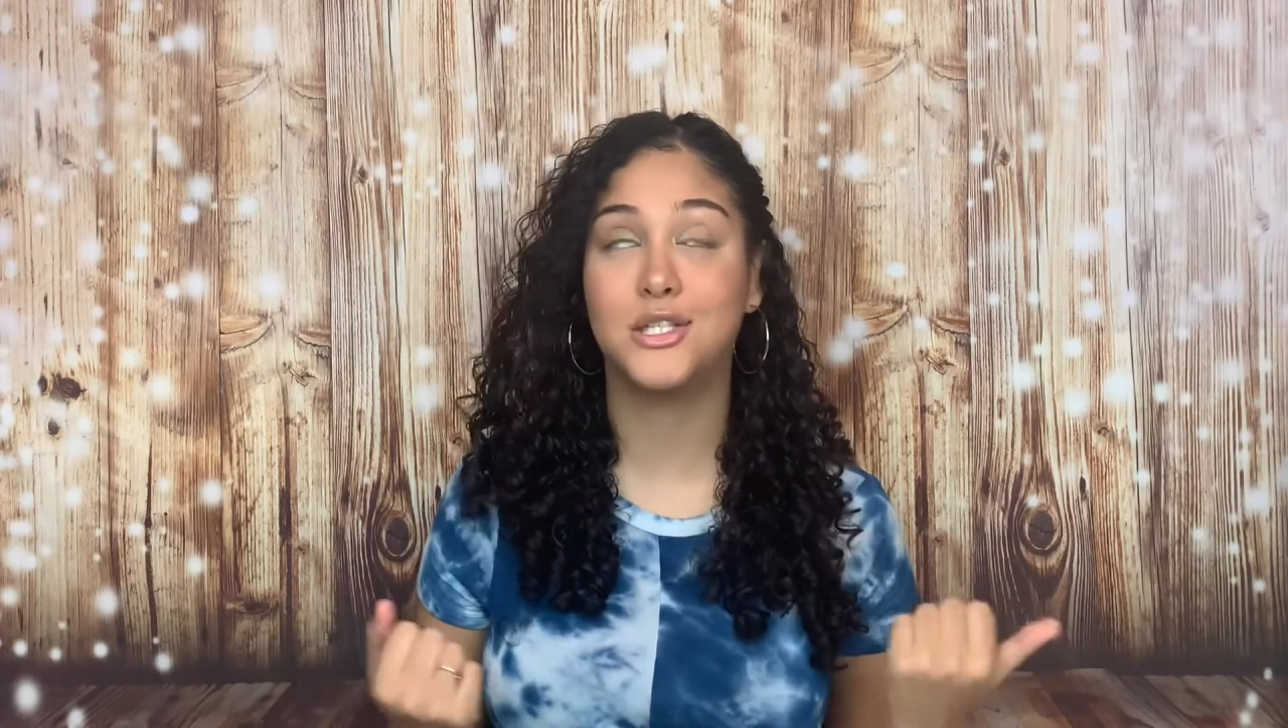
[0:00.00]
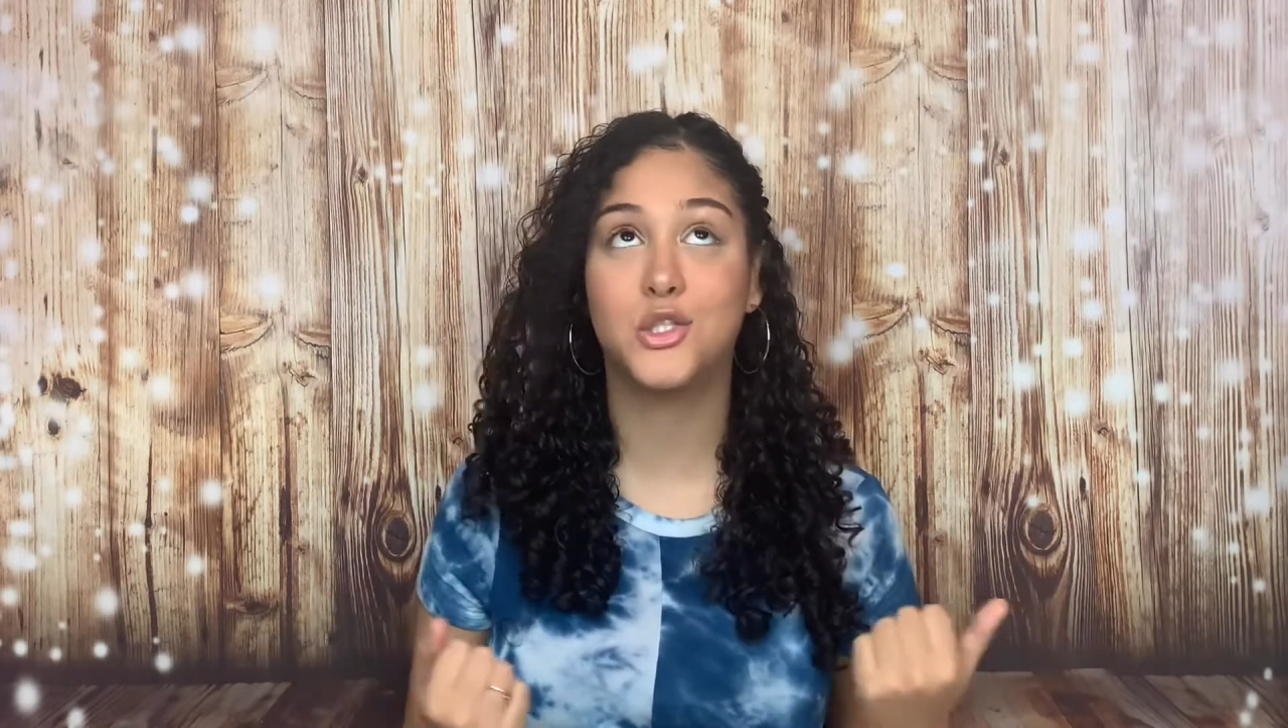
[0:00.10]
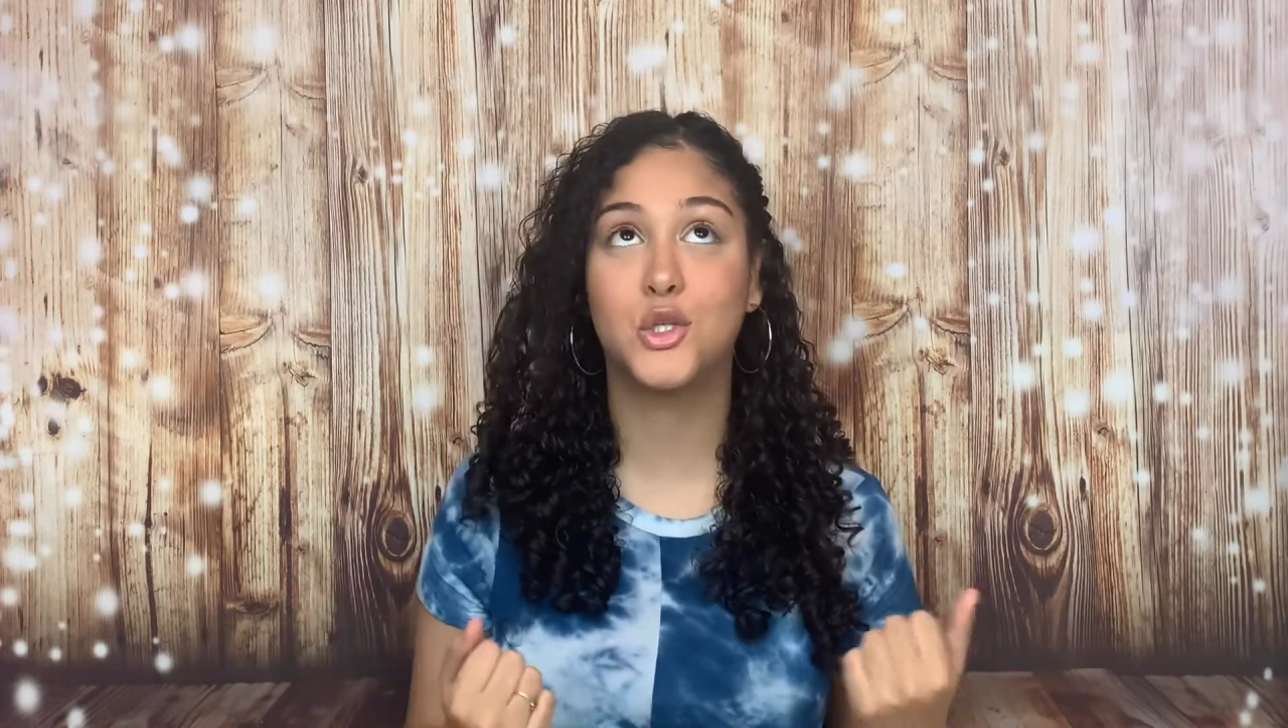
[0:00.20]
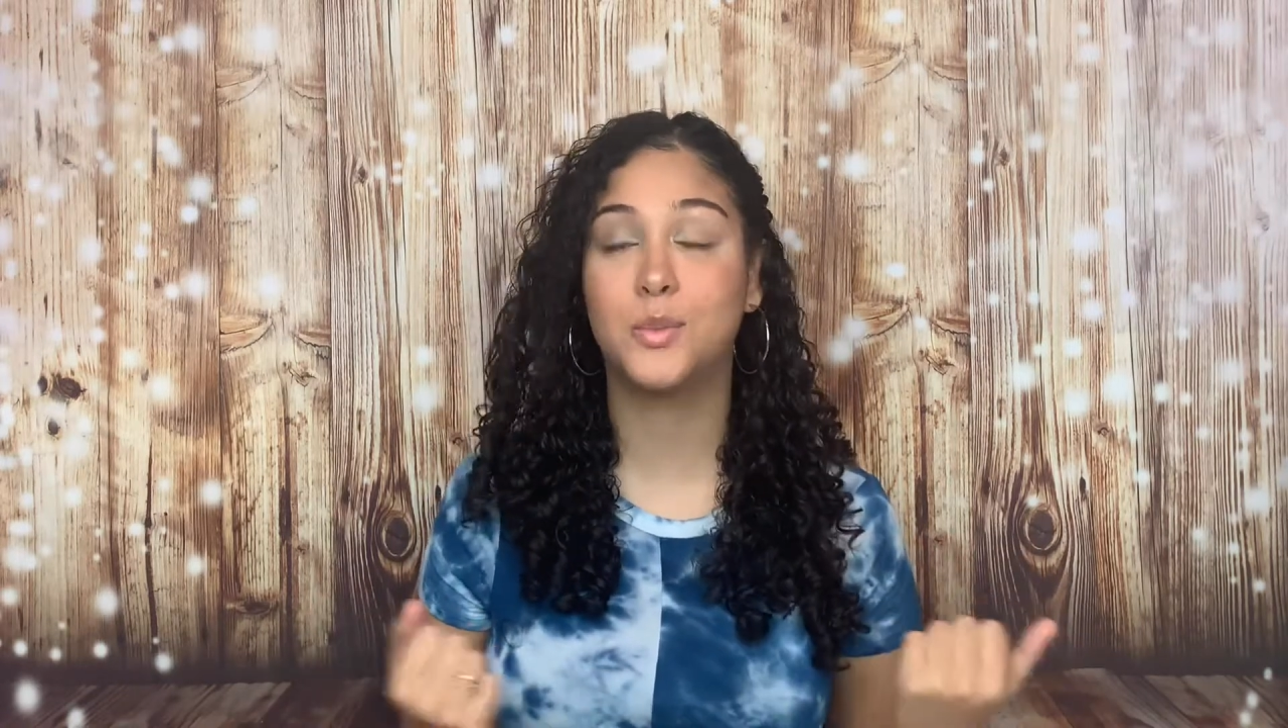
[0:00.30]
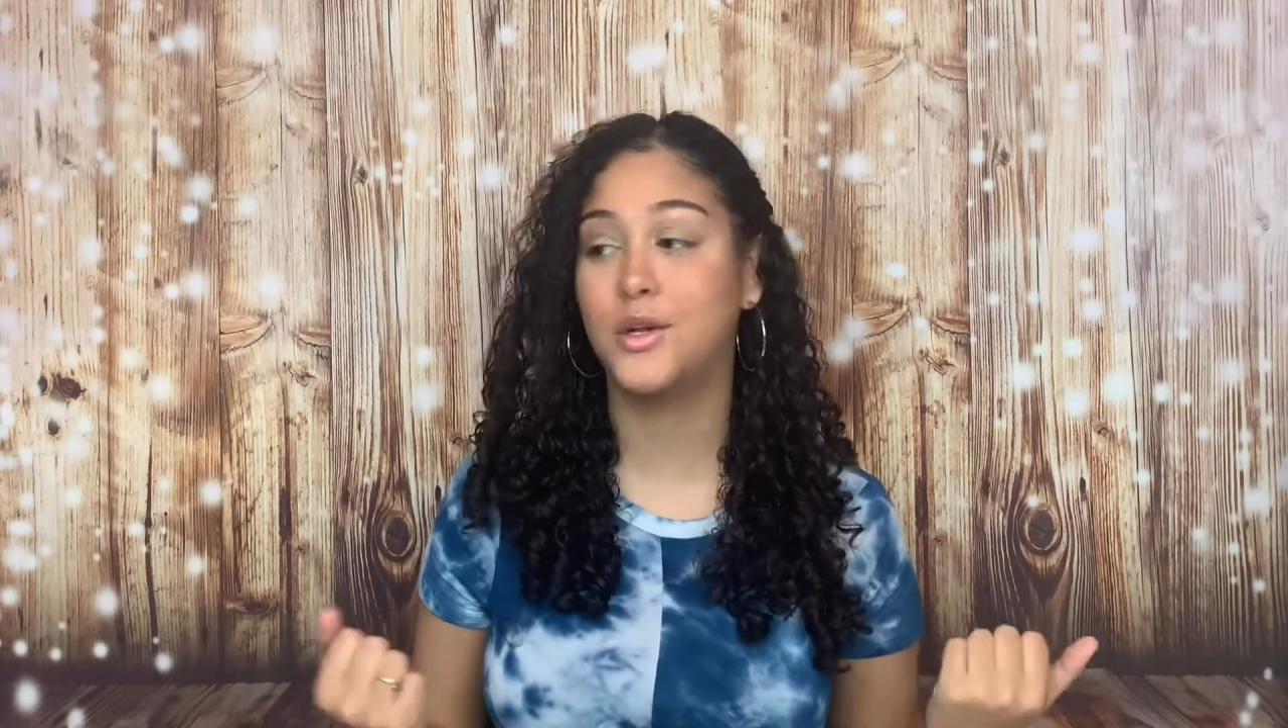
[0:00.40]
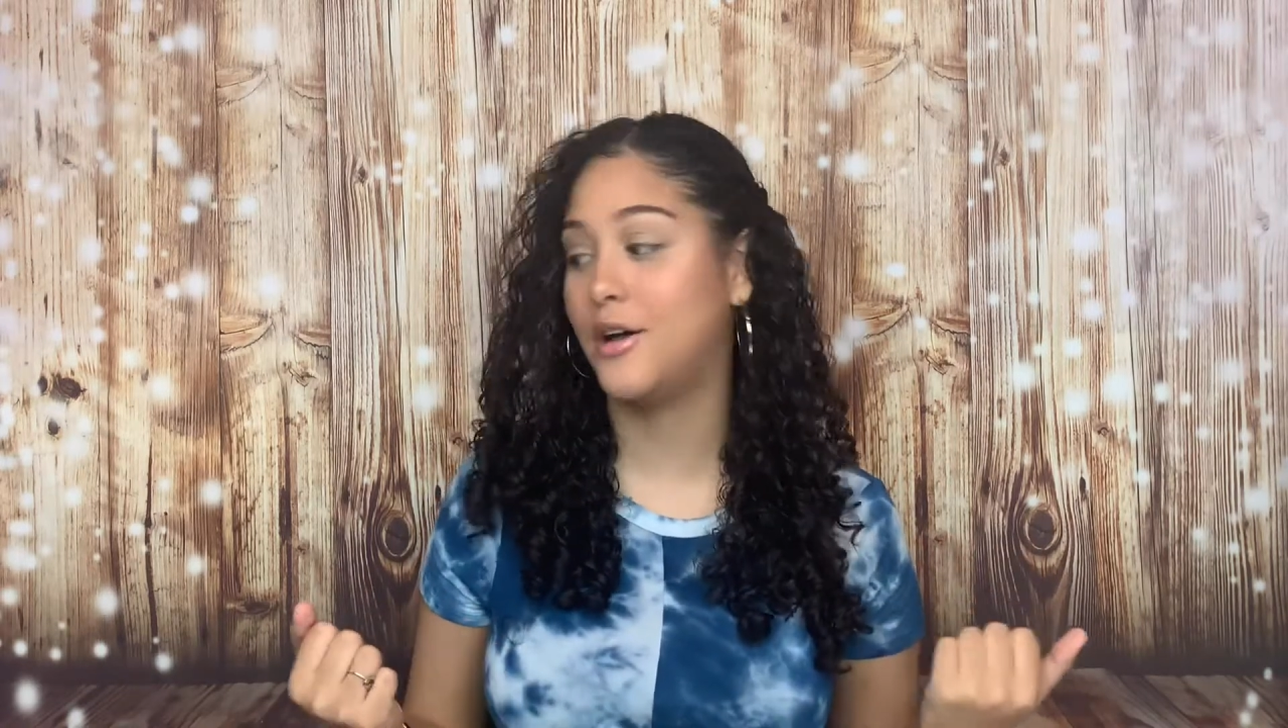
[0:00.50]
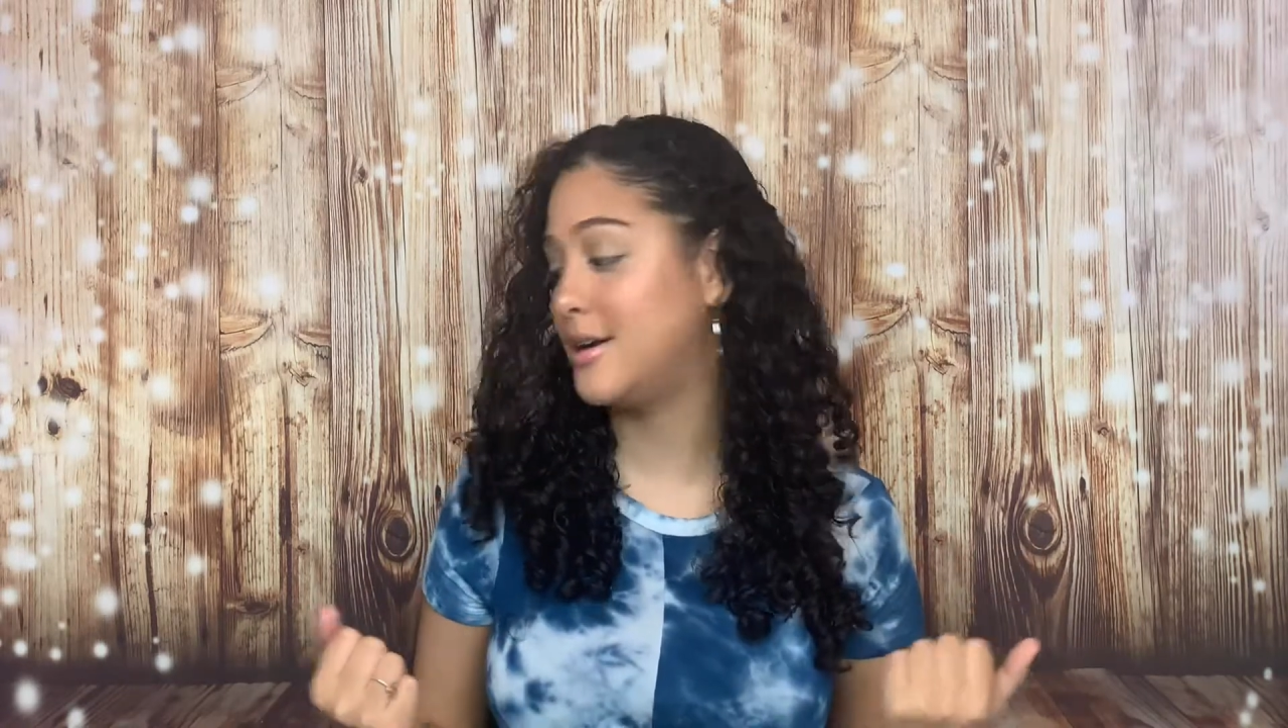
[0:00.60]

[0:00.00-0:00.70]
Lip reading: super long